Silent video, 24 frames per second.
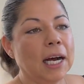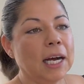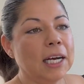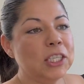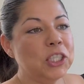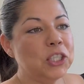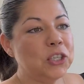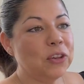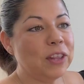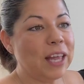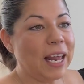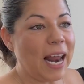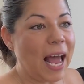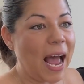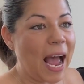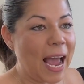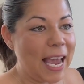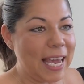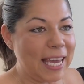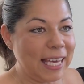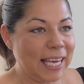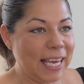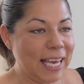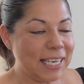so that
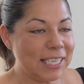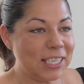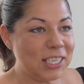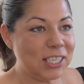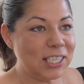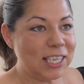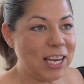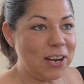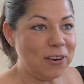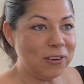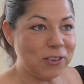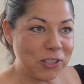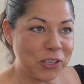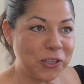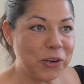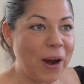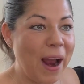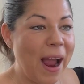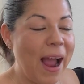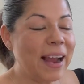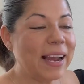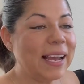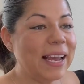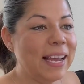I can stay on
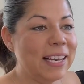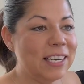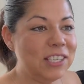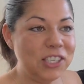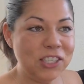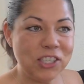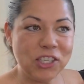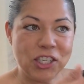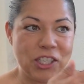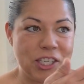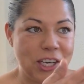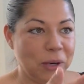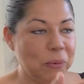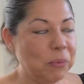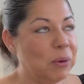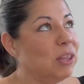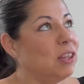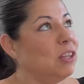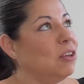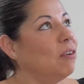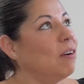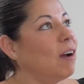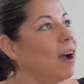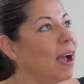track and just share
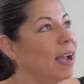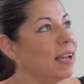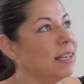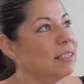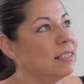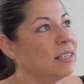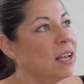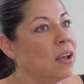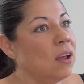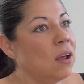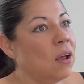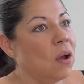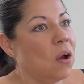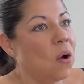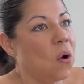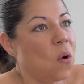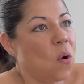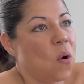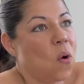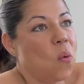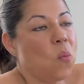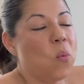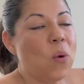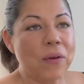with you guys
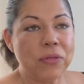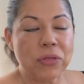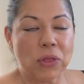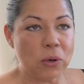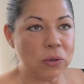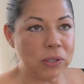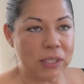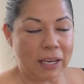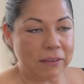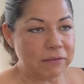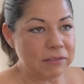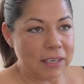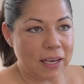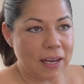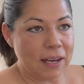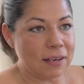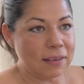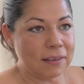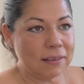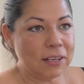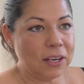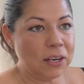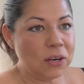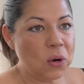what those have done,
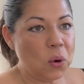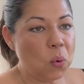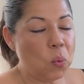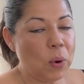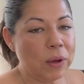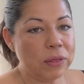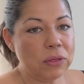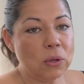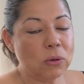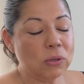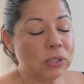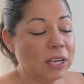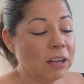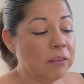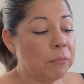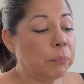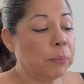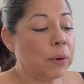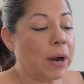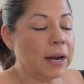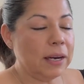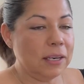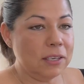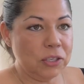what those have
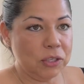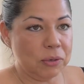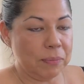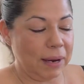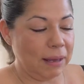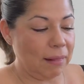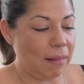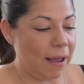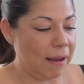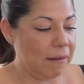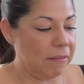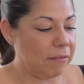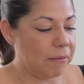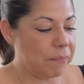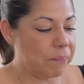brought into my life.